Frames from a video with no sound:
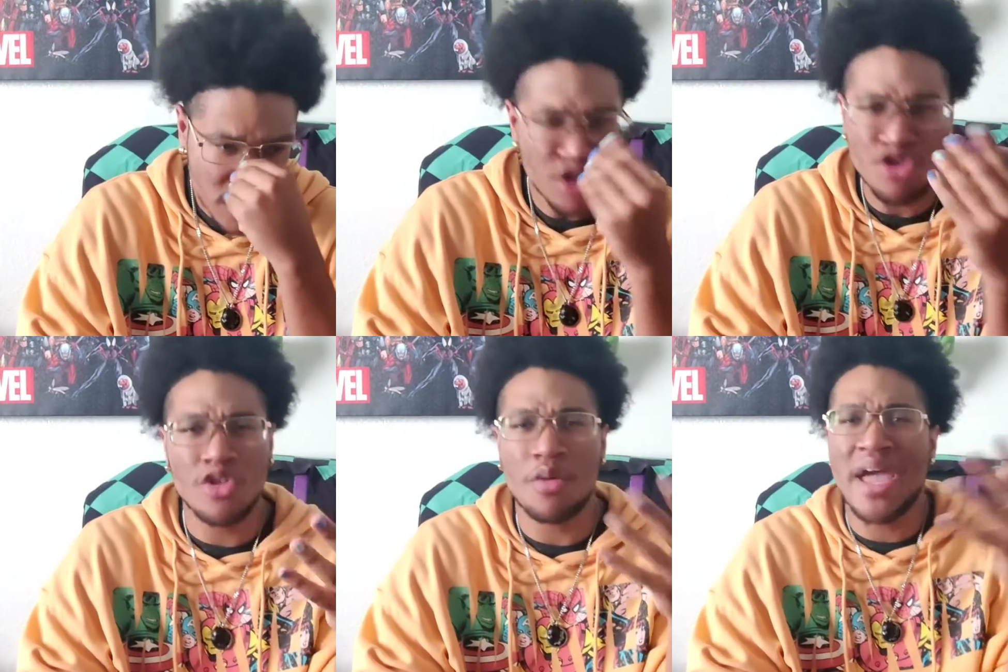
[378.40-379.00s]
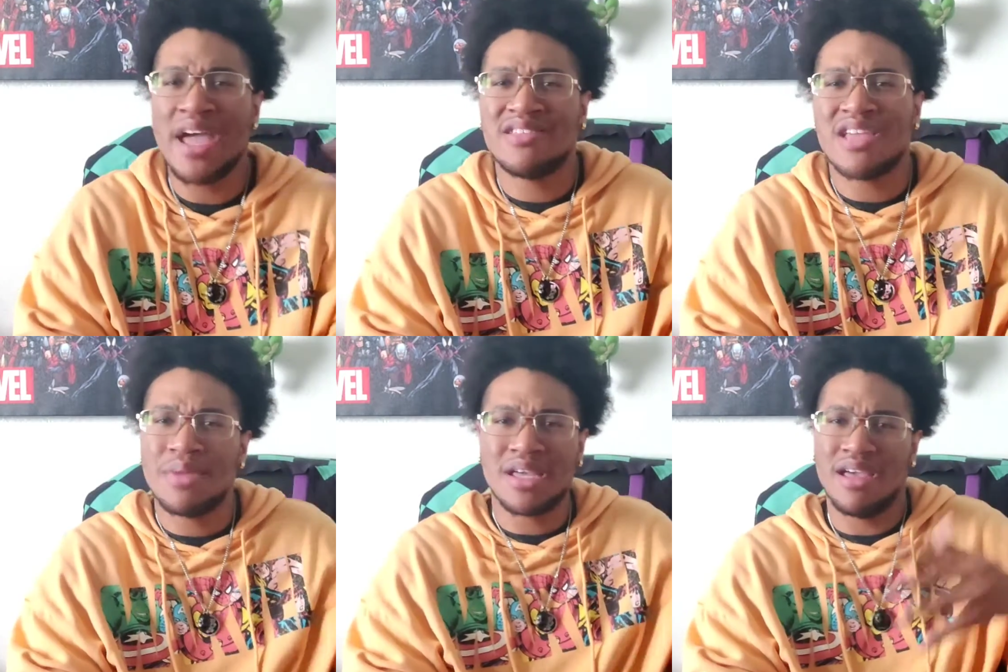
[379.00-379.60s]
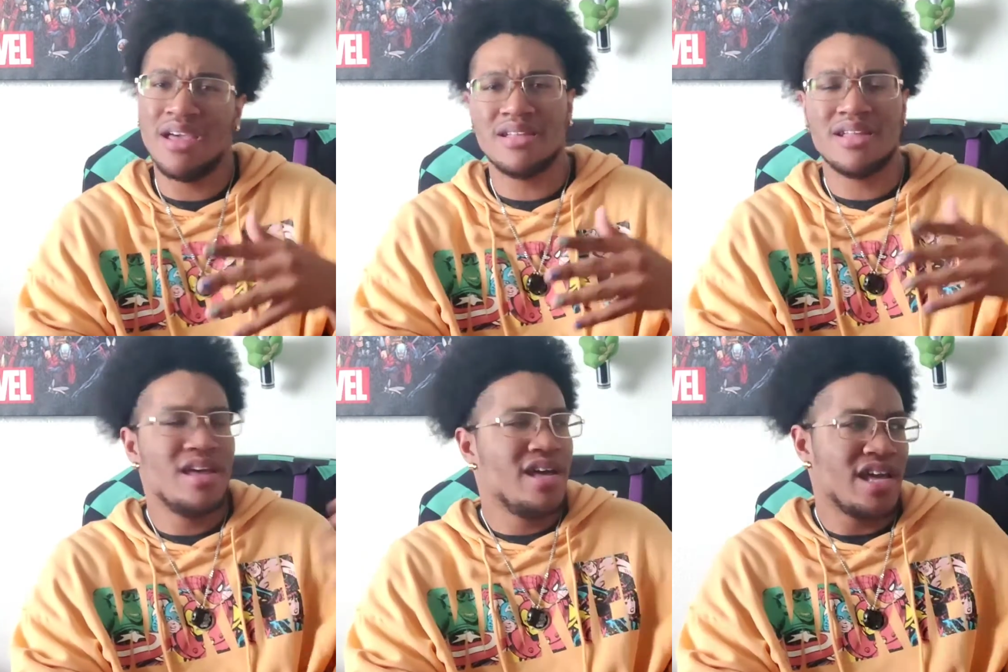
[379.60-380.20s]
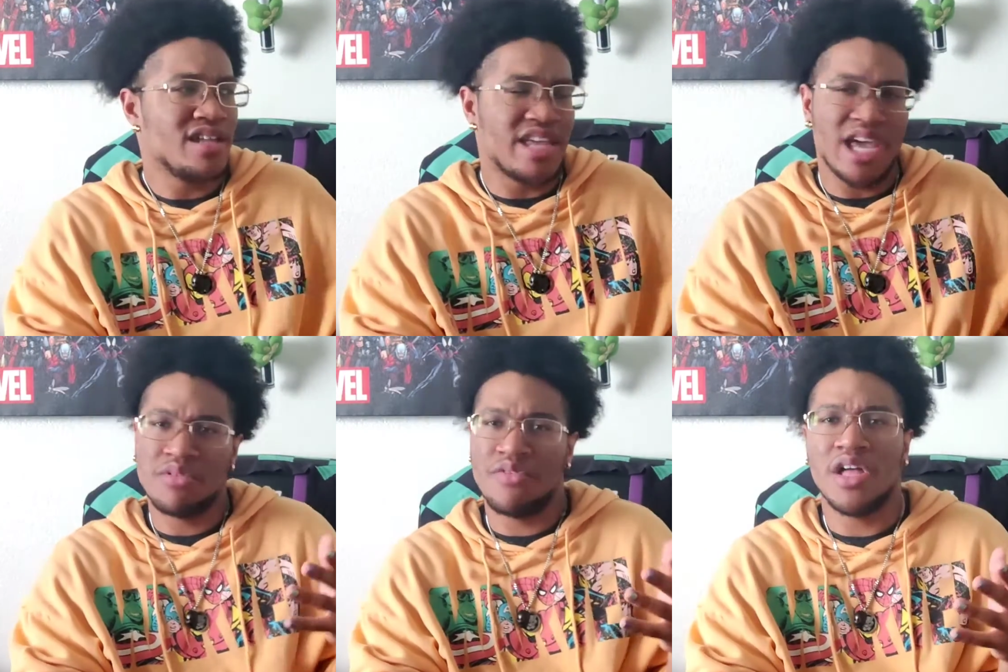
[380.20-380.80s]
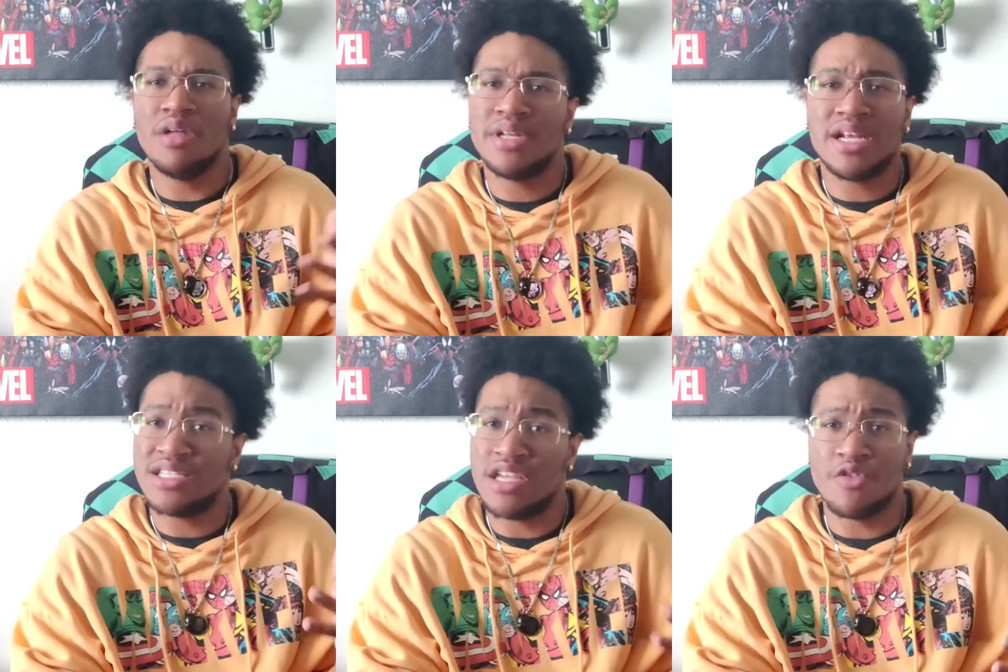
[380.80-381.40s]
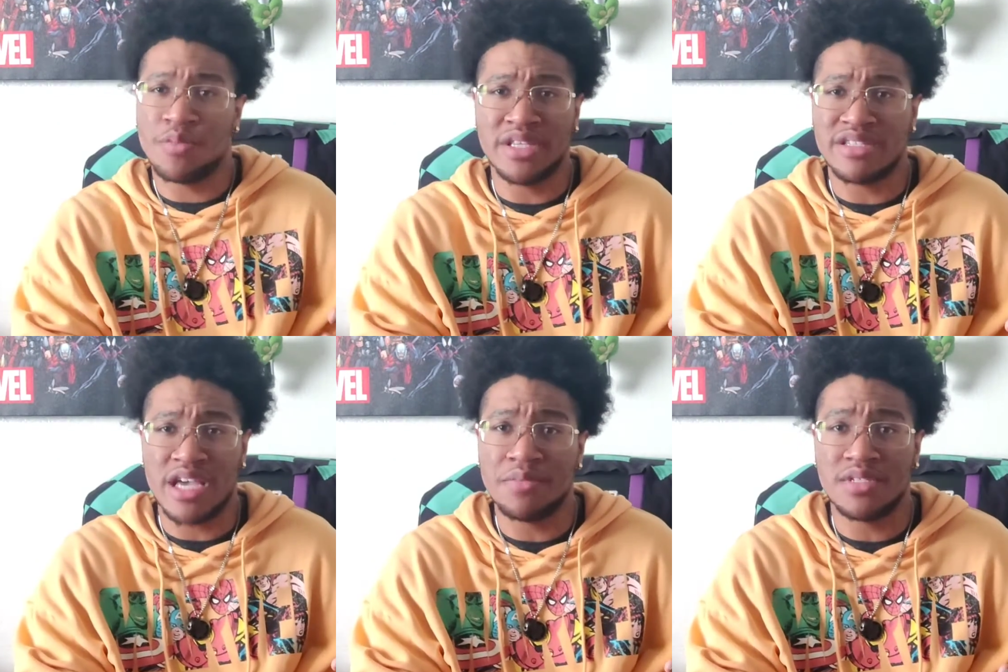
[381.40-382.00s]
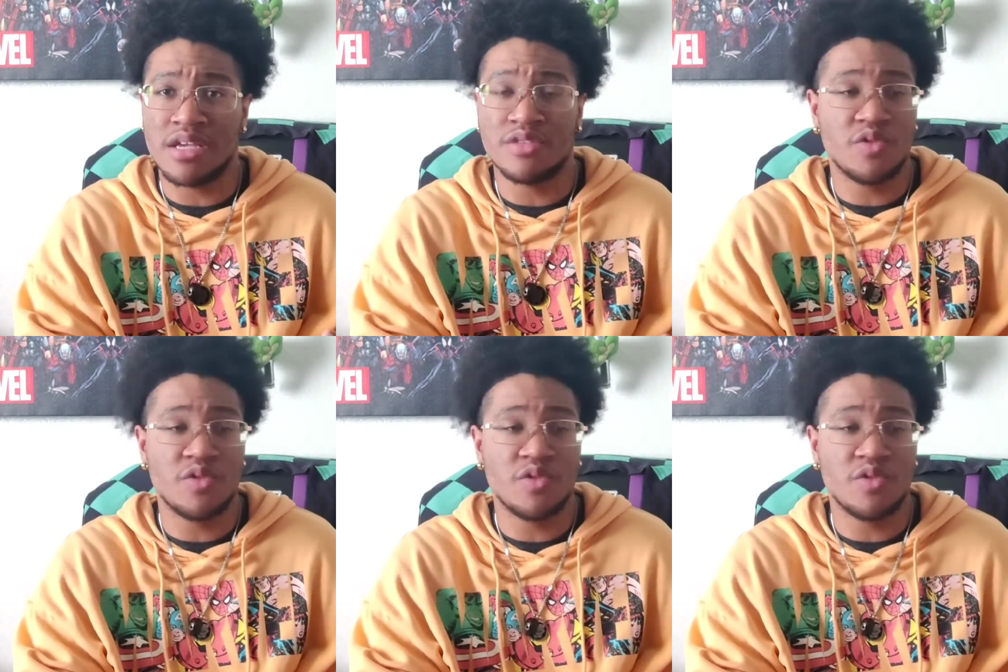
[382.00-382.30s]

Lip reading: The pandemic hit, and game development has never been the same since.